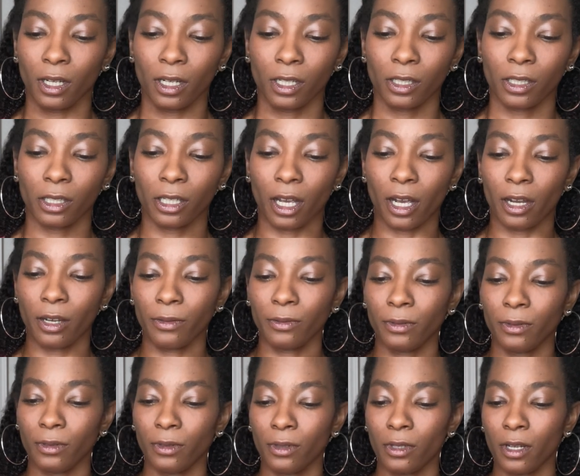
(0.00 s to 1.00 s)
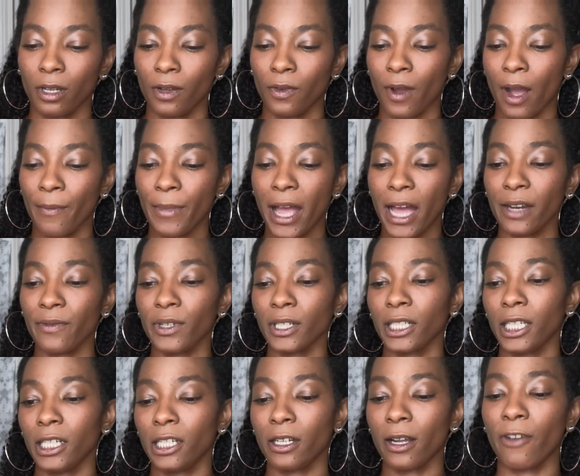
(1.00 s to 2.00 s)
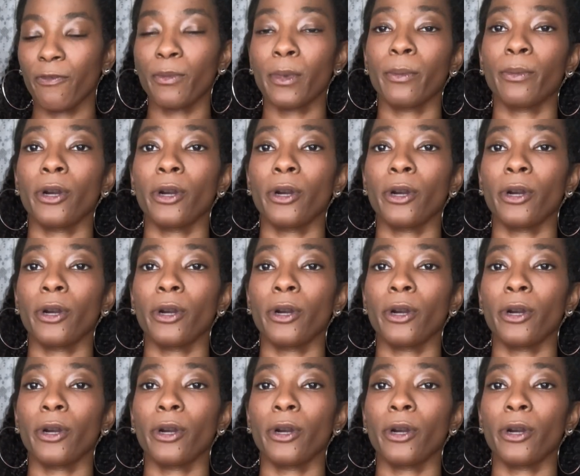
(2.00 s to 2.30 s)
So I'm not even cleaning off my